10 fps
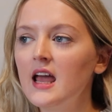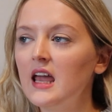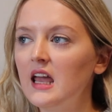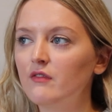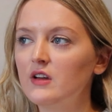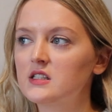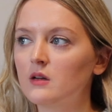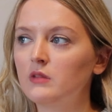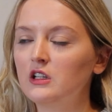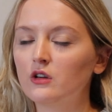if it's
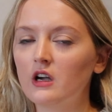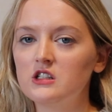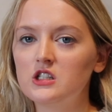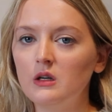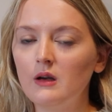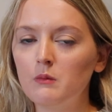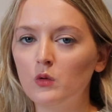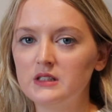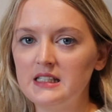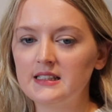something you're going to do in
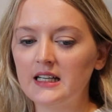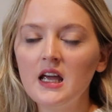more detail.